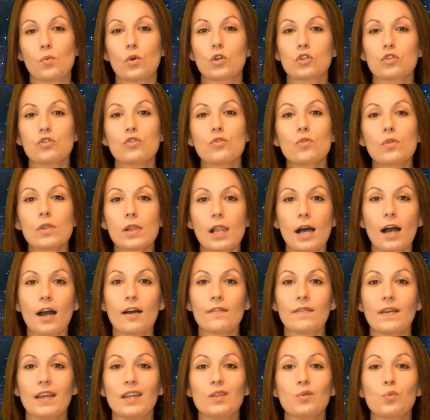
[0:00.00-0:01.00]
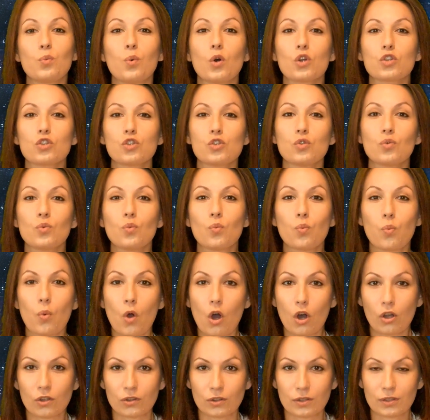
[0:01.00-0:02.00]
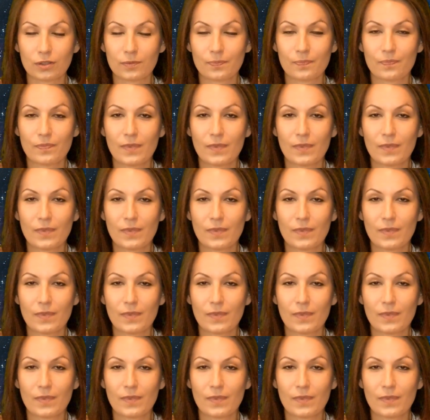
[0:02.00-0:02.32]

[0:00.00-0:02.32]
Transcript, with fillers: what you love and what you want.